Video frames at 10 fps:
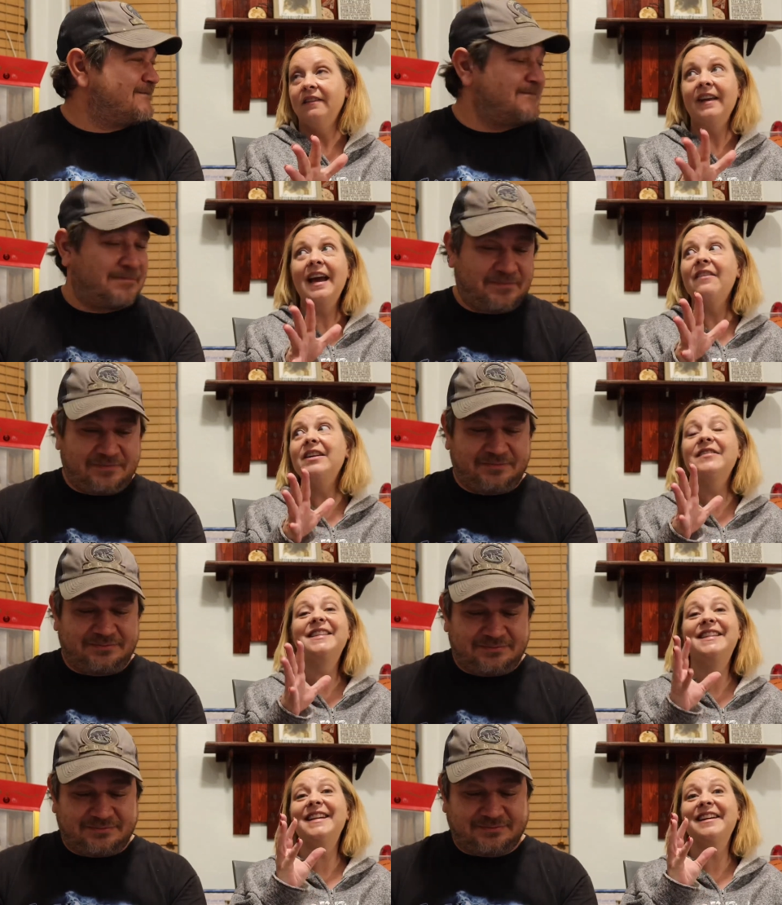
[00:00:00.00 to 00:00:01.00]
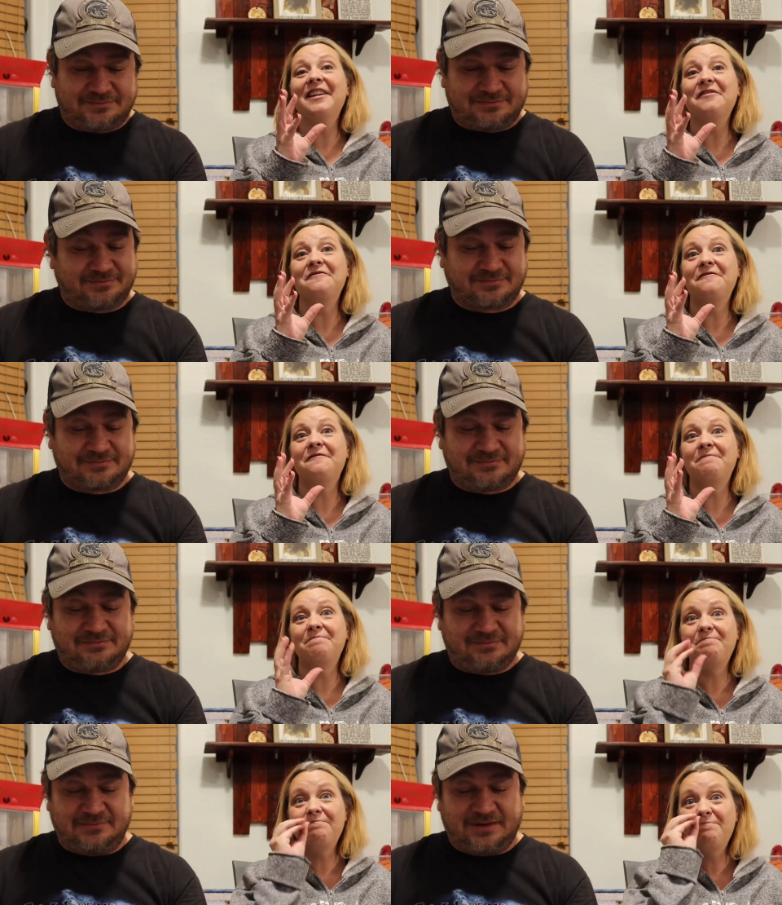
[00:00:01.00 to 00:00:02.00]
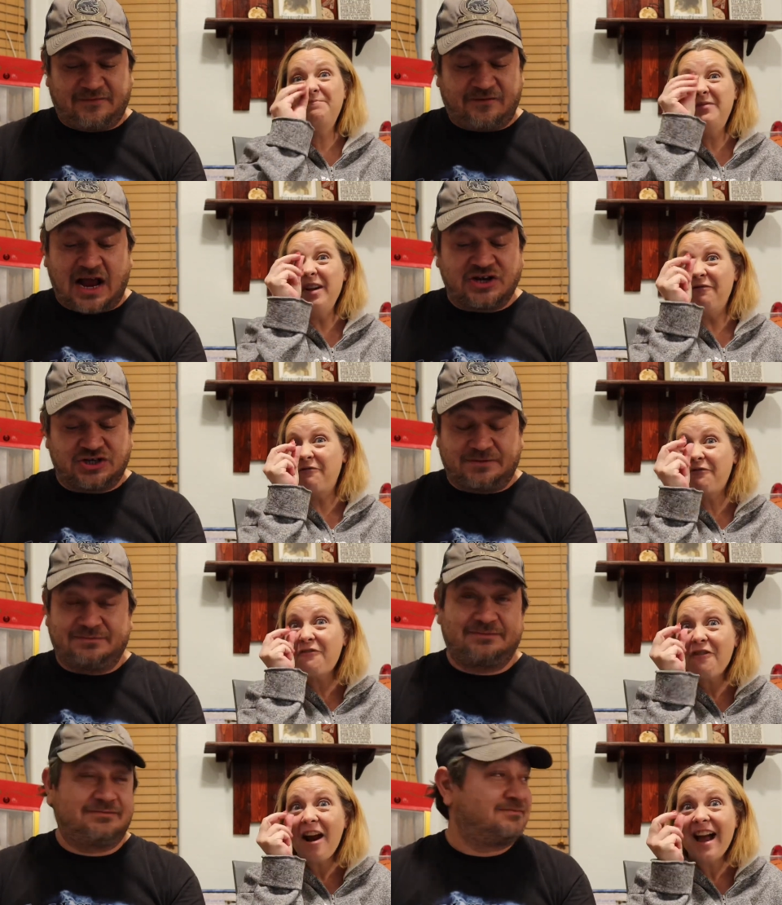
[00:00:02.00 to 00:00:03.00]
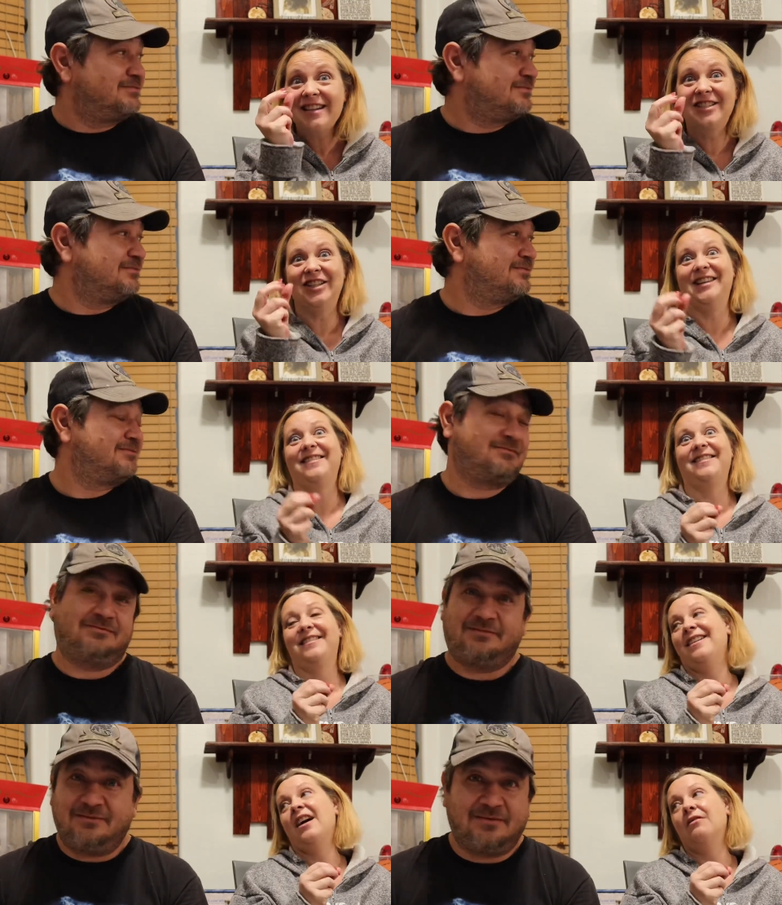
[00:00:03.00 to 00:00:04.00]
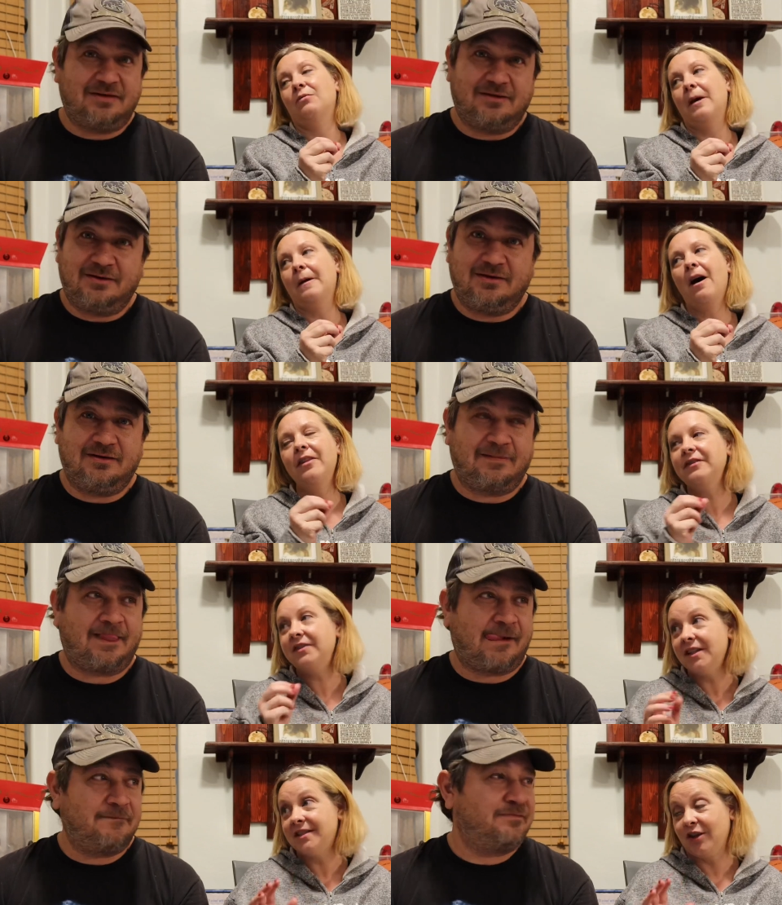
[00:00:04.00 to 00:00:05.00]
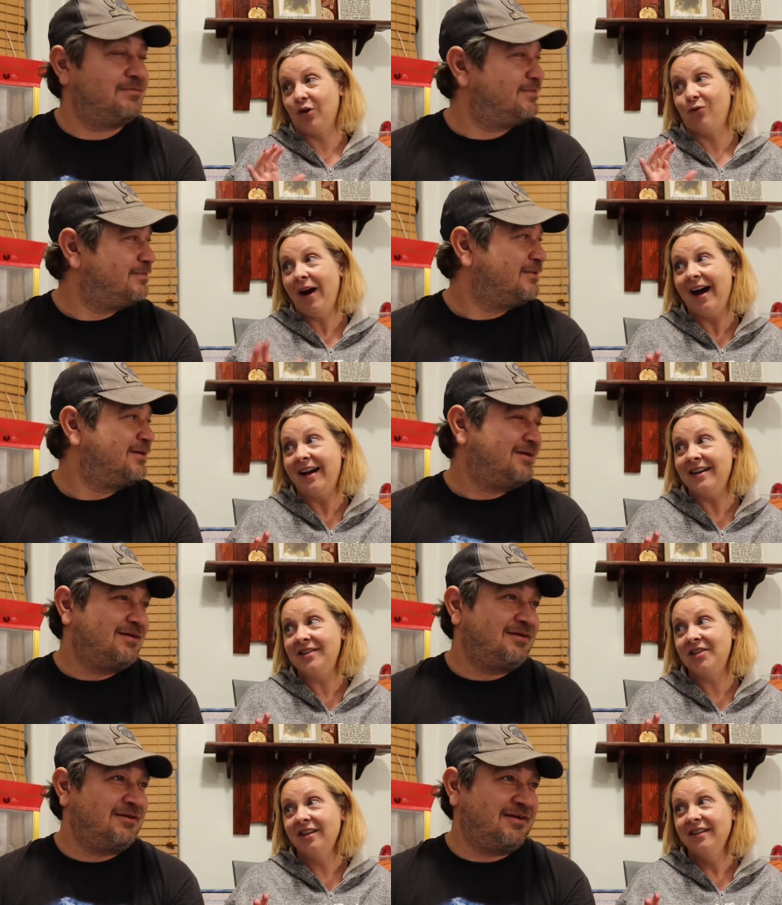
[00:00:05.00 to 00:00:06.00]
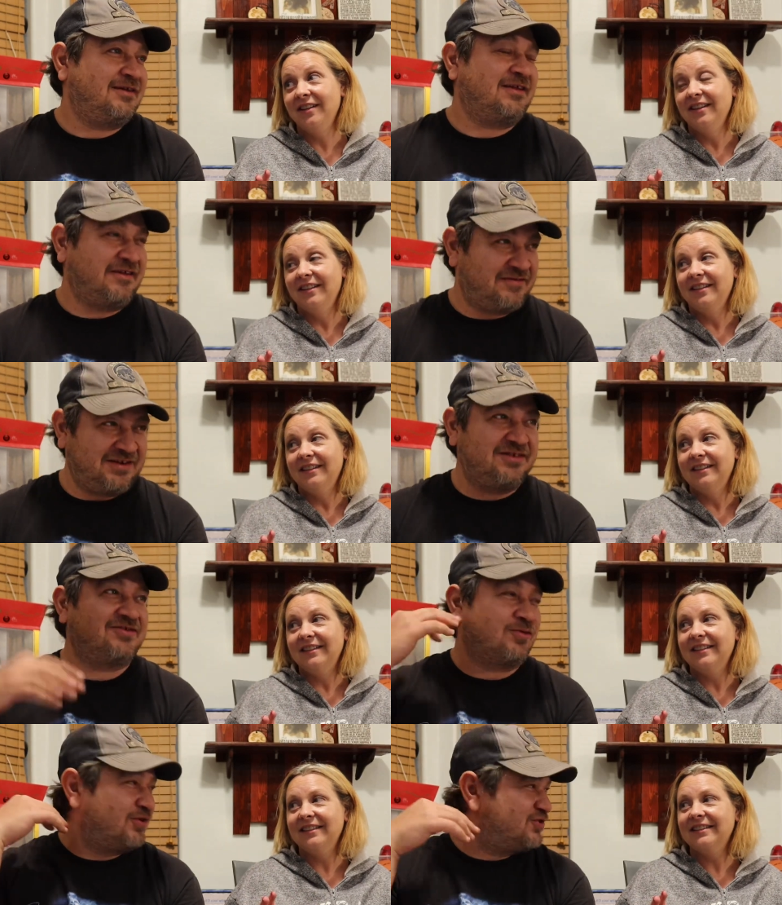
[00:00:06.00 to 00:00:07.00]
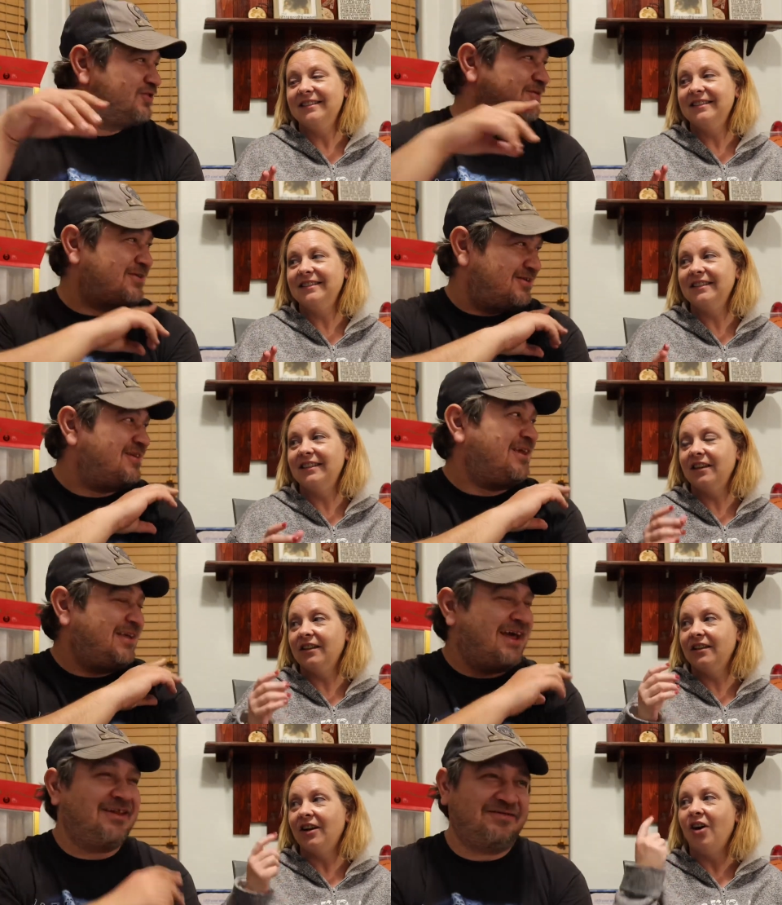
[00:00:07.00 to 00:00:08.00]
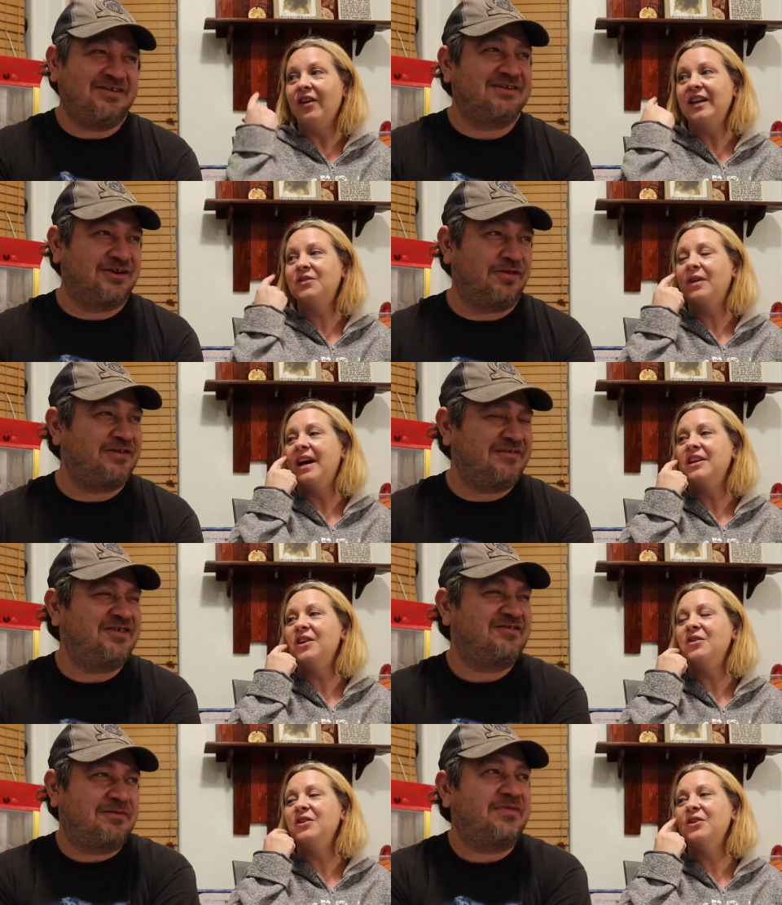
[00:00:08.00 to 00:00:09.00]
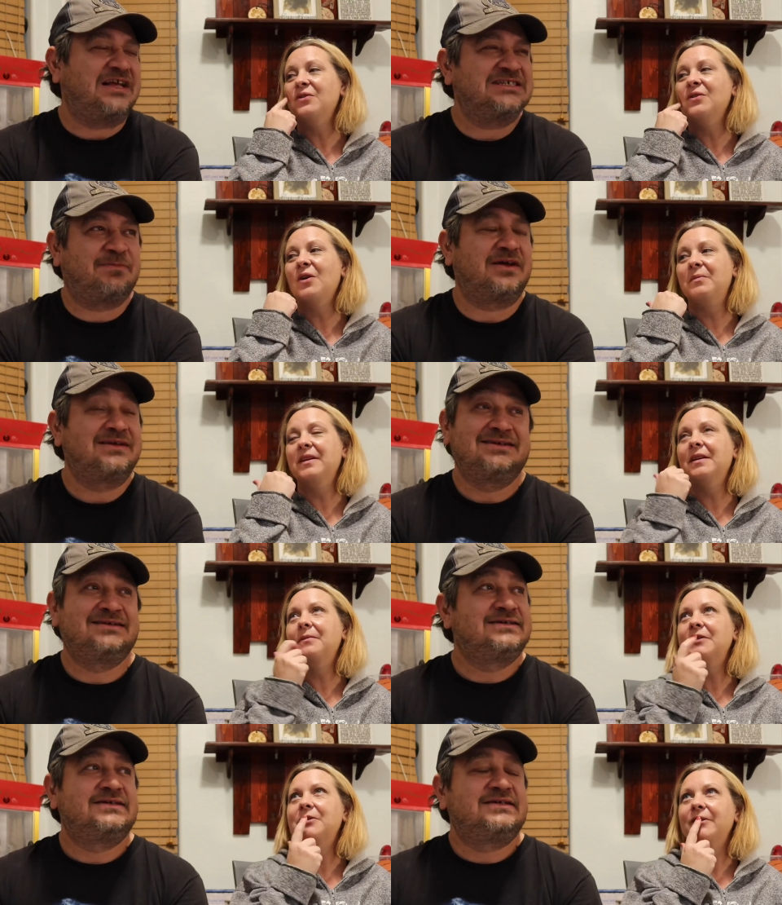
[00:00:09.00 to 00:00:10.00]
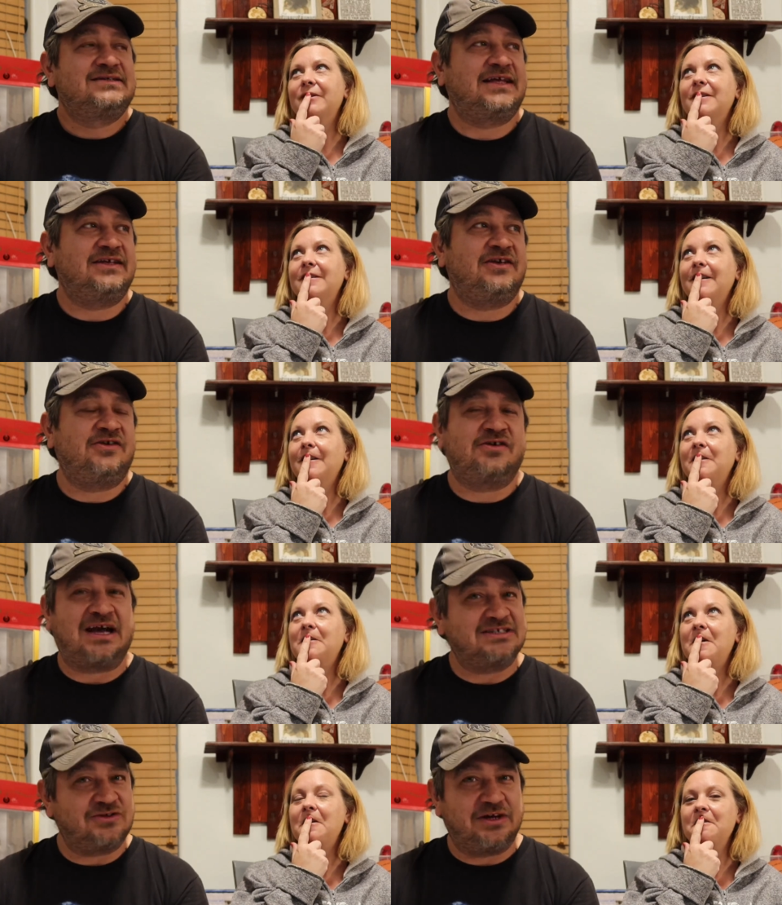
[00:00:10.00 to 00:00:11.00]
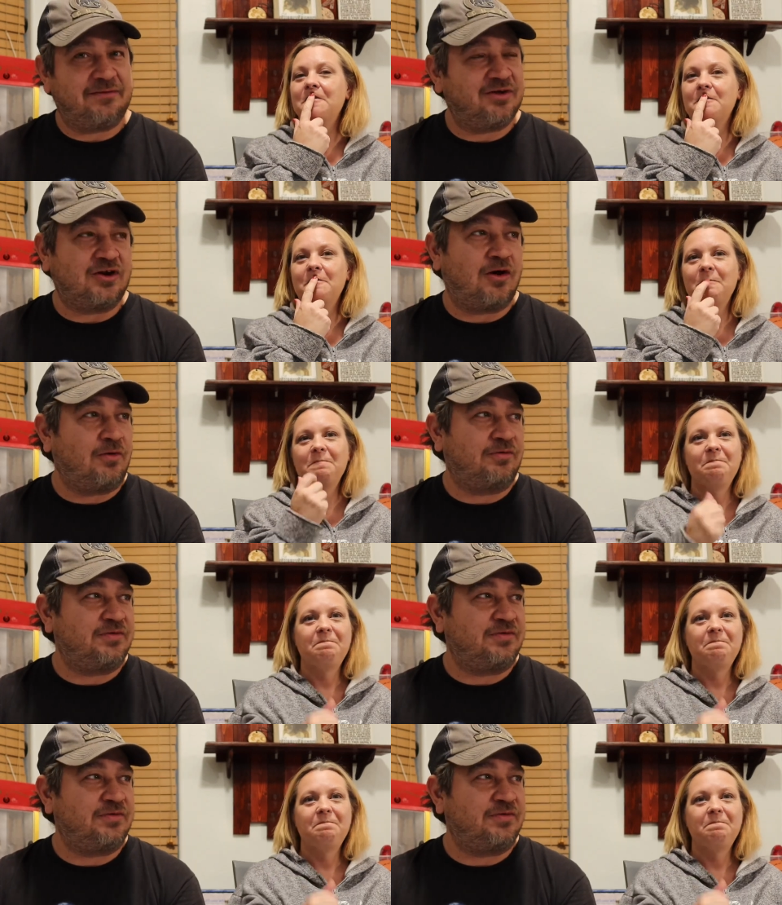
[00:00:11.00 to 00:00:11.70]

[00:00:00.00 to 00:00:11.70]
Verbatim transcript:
Speaker 1: they haven't even seen a a fraction. A fraction of what all they've seen is the garage.
Speaker 2: And they've seen the storage. Yeah, they've oh, seen, that's little, right. They've seen you, some you things. opened up the storage. They, you, you guys right. don't even know